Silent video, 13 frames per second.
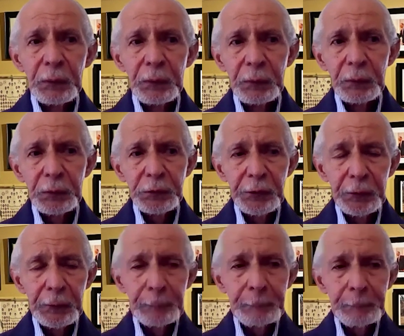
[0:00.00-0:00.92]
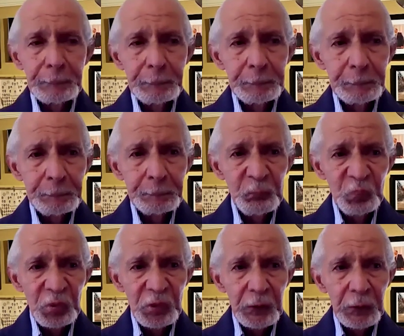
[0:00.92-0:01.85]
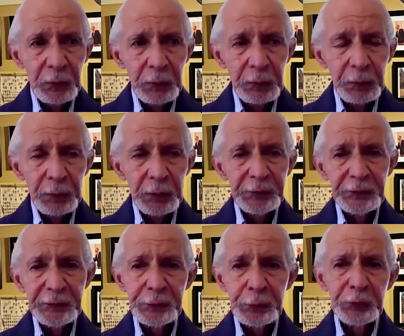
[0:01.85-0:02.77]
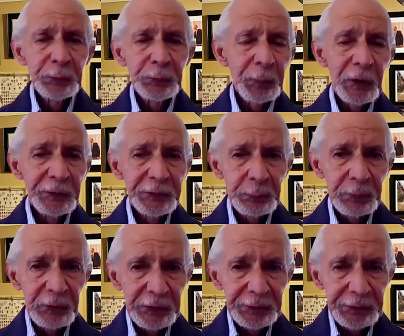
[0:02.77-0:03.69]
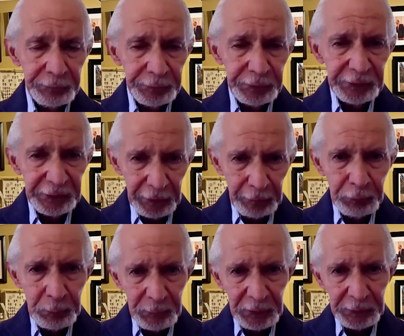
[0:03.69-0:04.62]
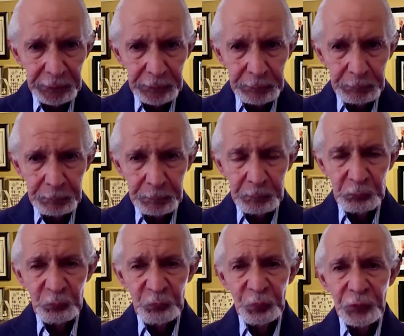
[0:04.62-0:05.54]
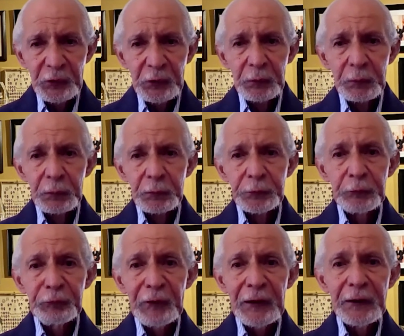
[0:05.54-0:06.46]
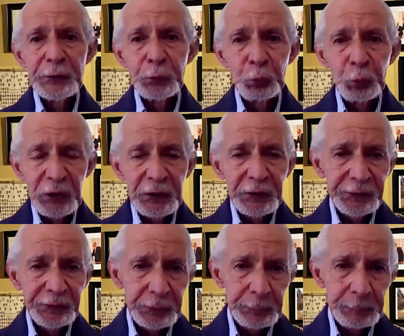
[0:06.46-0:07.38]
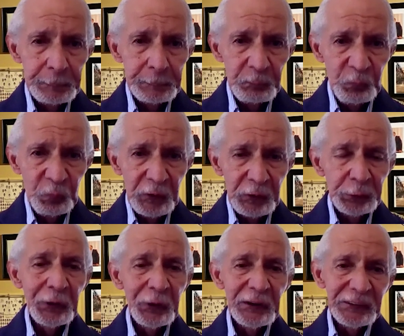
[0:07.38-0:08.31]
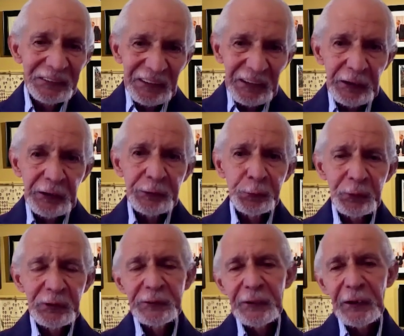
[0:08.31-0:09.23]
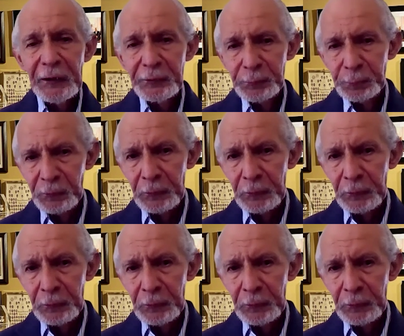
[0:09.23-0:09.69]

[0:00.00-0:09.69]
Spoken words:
You know, it is the responsibility of the government to find ways to engage with the diaspora